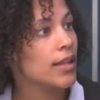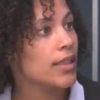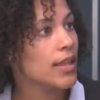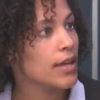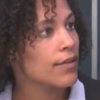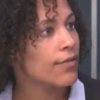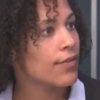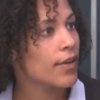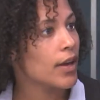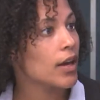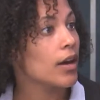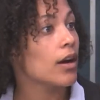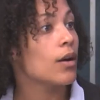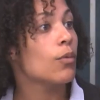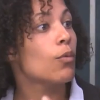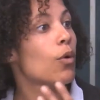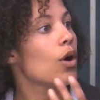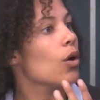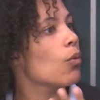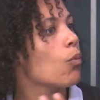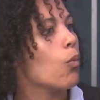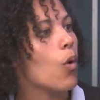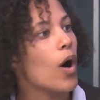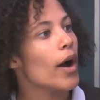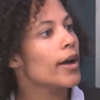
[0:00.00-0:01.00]
they figure,
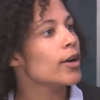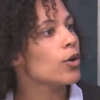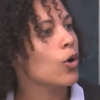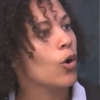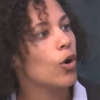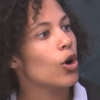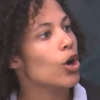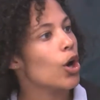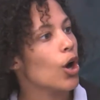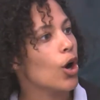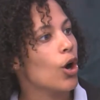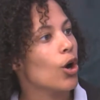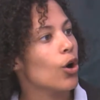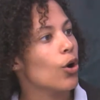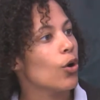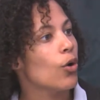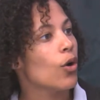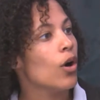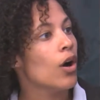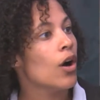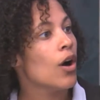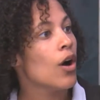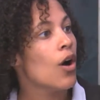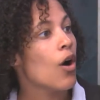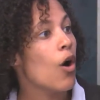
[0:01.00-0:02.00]
well, why not
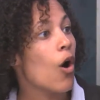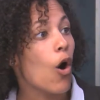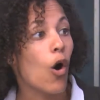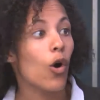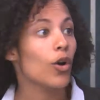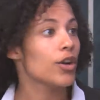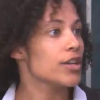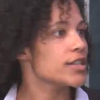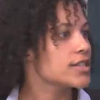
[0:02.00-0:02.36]
go on a